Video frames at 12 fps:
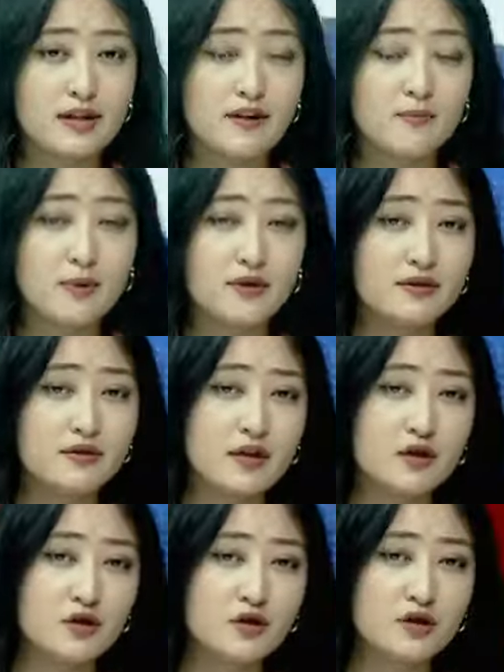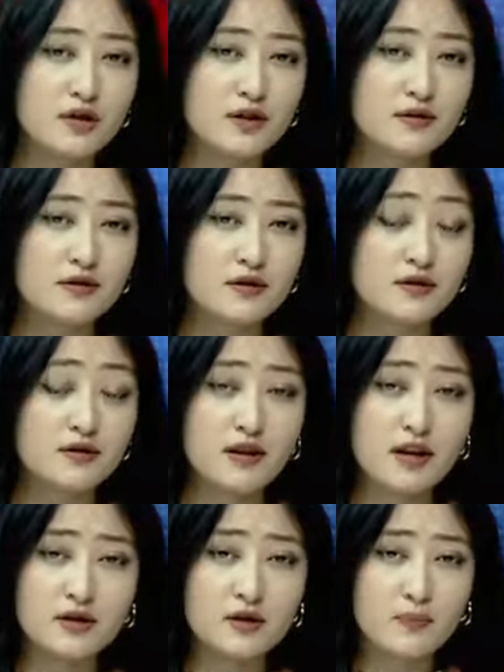have been stationed at the incident
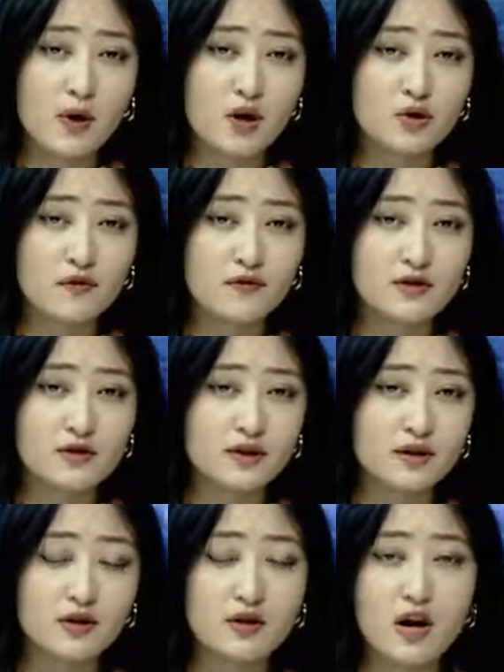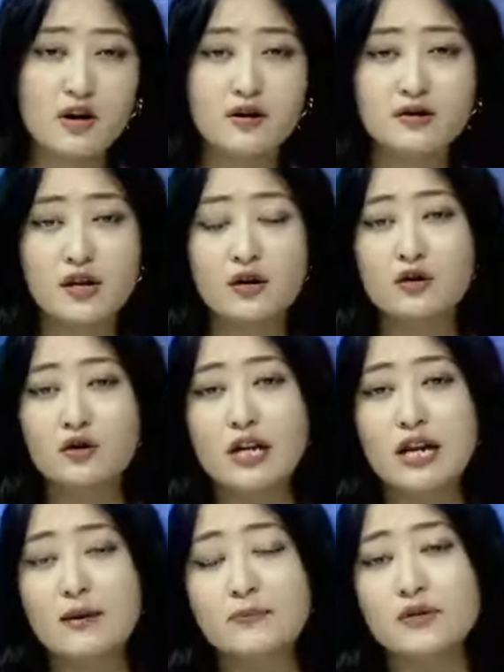site, a part of the Silkyara tunnel
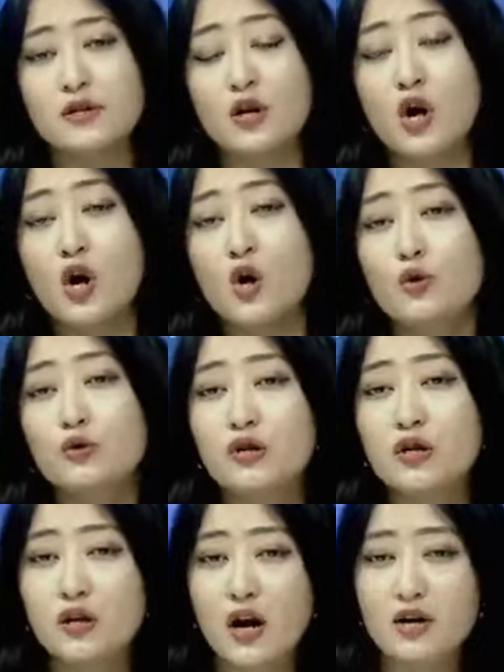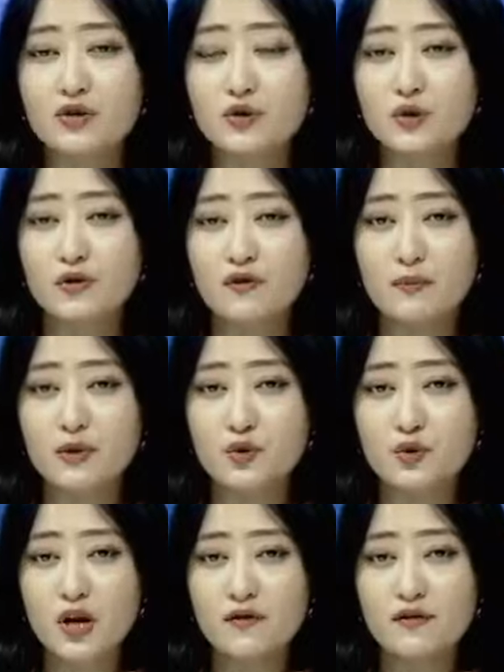collapse in Uttarkashi on November
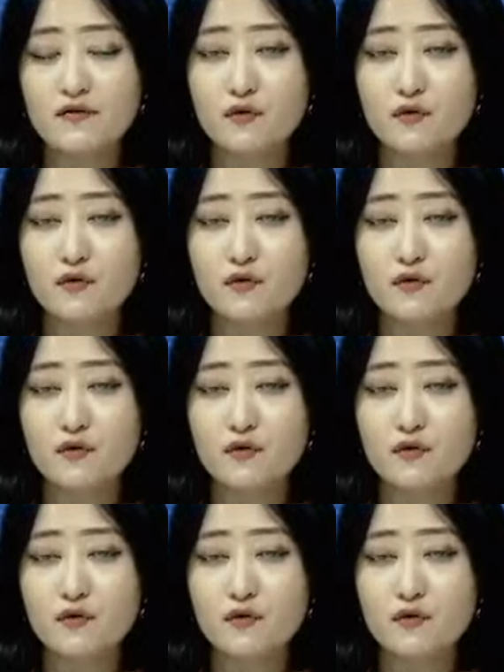12, and